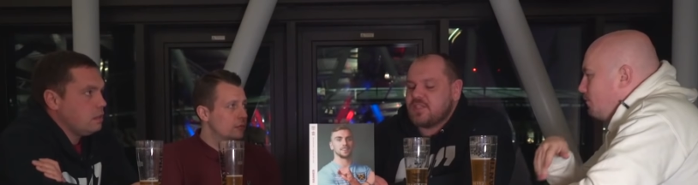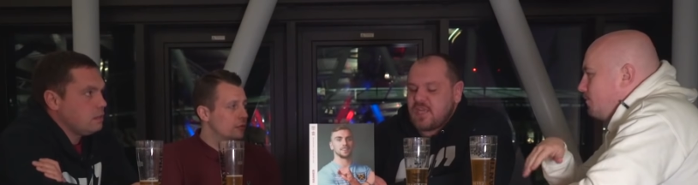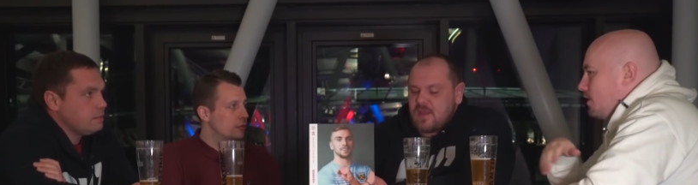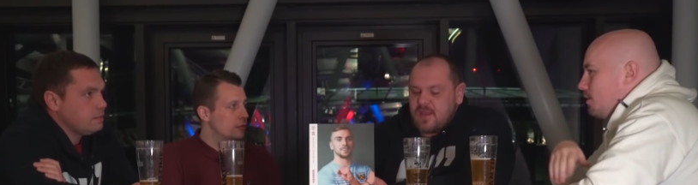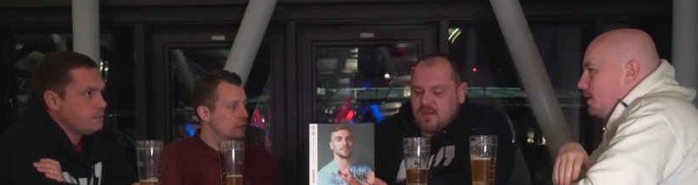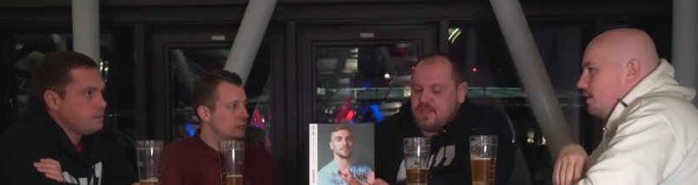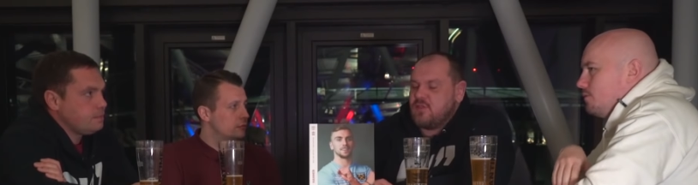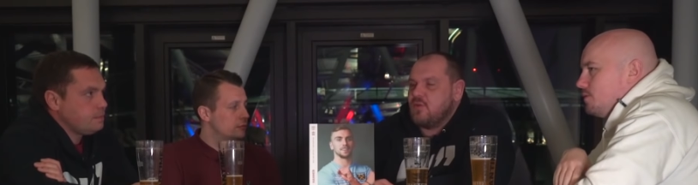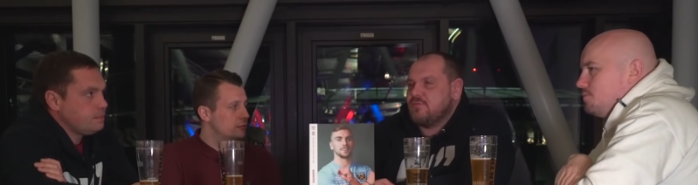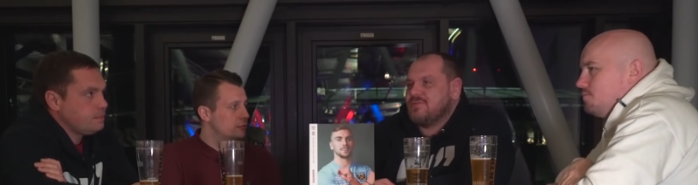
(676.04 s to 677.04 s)
Speaker 1: going to say it,
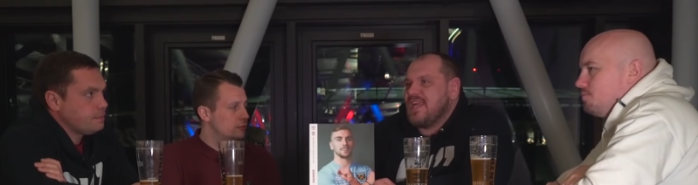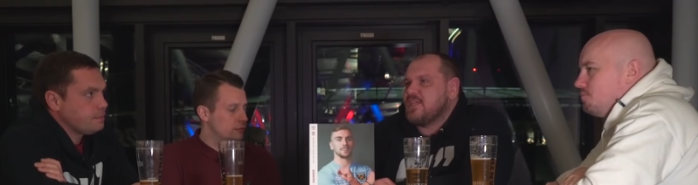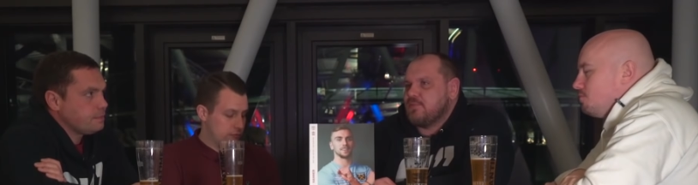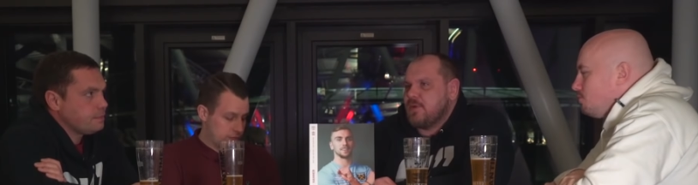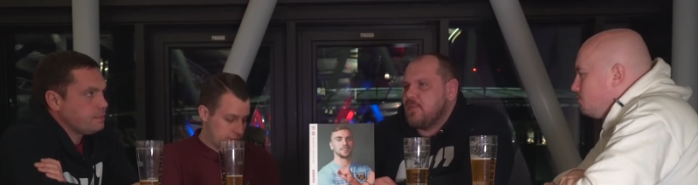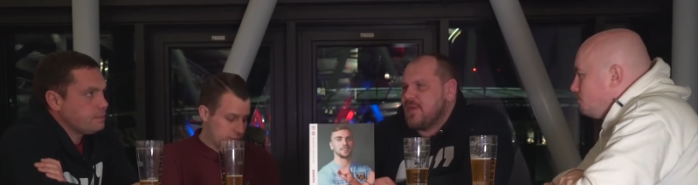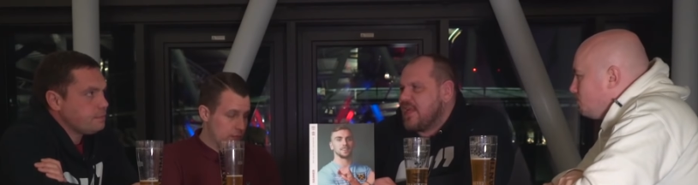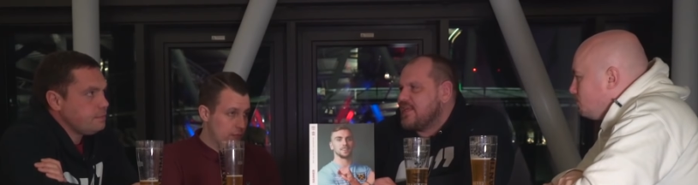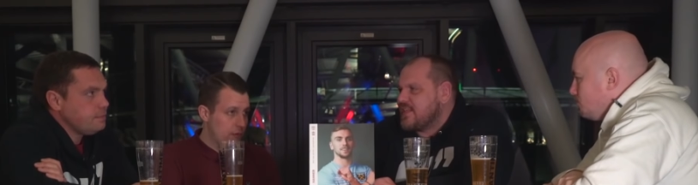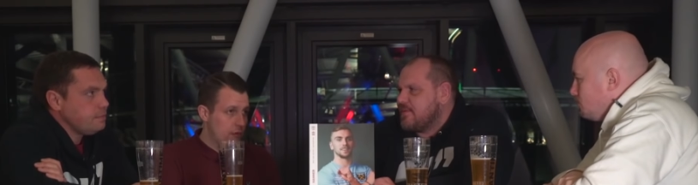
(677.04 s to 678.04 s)
it's not desperate that we
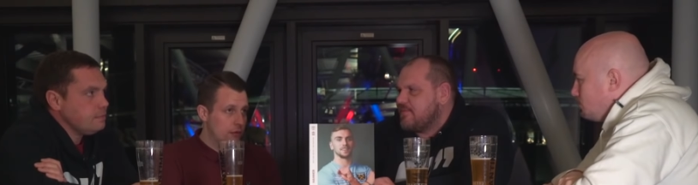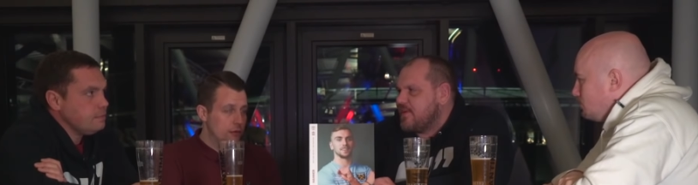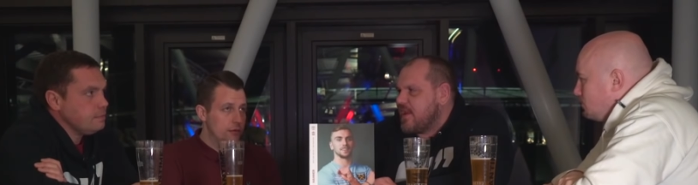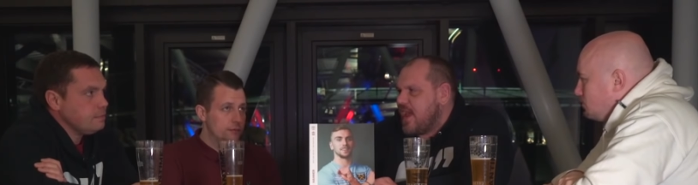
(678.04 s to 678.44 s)
get something